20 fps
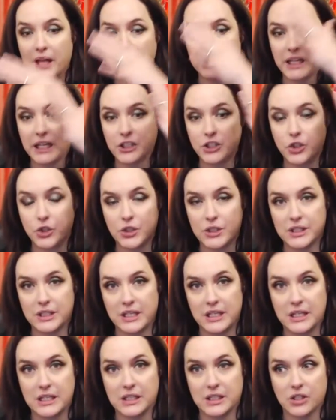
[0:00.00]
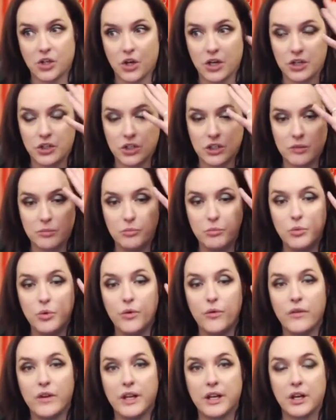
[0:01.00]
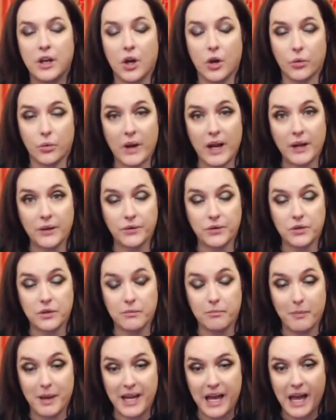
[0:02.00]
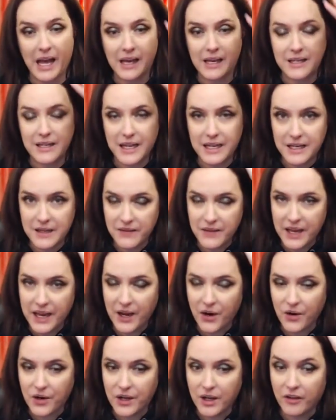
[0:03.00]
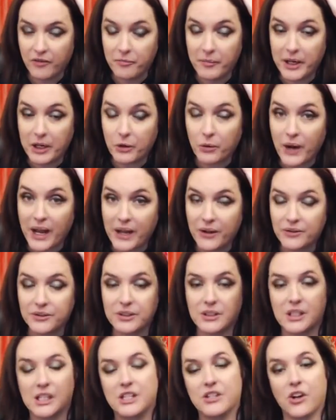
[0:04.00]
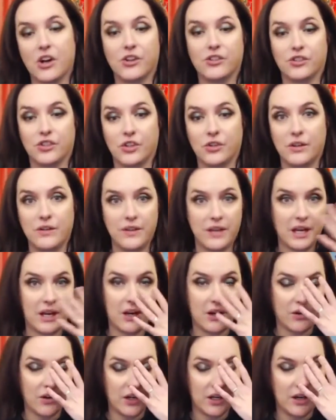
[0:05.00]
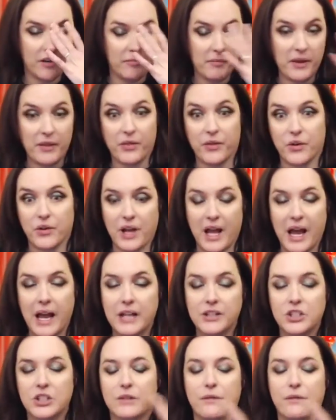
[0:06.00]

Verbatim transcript: electricity started just moving around my head and in the area of my crown, and also in the area of my third eye.